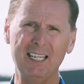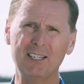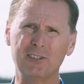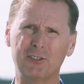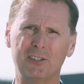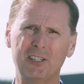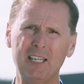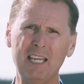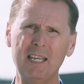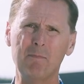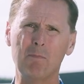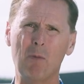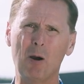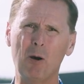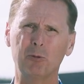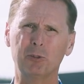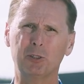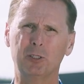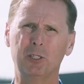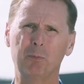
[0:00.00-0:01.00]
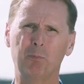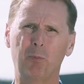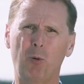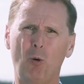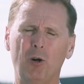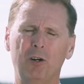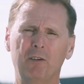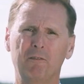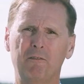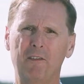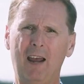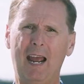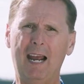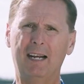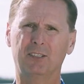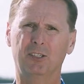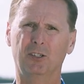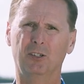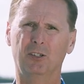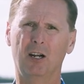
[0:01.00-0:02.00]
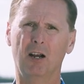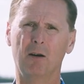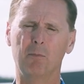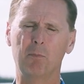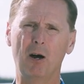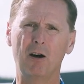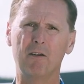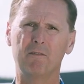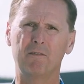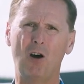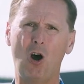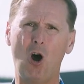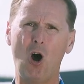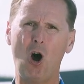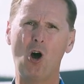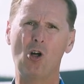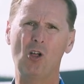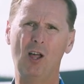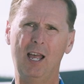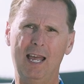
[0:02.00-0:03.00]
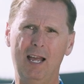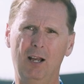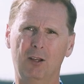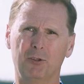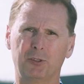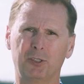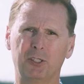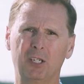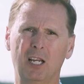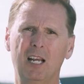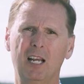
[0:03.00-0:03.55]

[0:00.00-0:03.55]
is the most important factor above all else.